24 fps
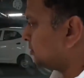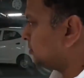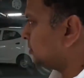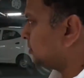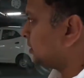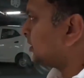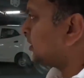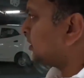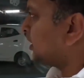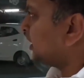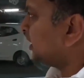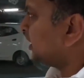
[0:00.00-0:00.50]

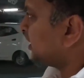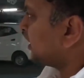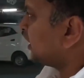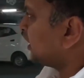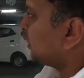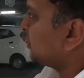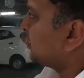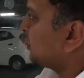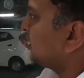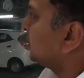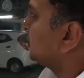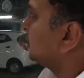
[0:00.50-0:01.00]
I
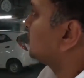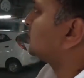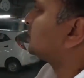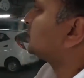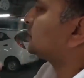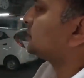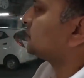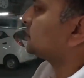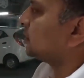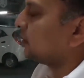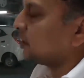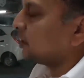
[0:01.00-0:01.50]
think it's
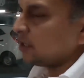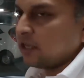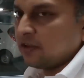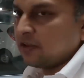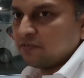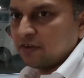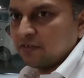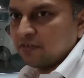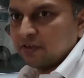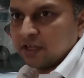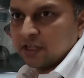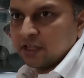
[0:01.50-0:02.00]

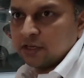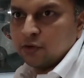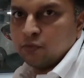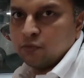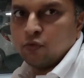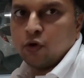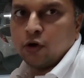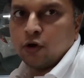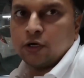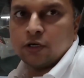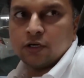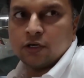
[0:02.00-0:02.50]
everywhere you
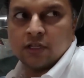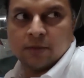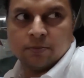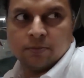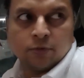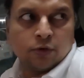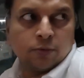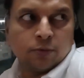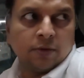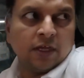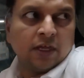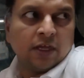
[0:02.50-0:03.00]
want them to
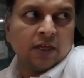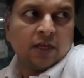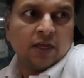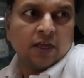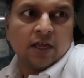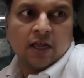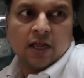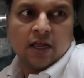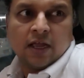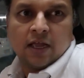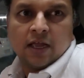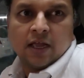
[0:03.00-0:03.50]
be.
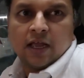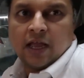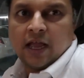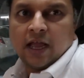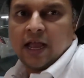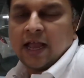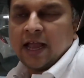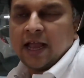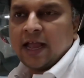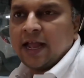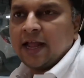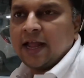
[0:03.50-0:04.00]
Yeah.
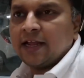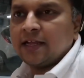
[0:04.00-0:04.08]
And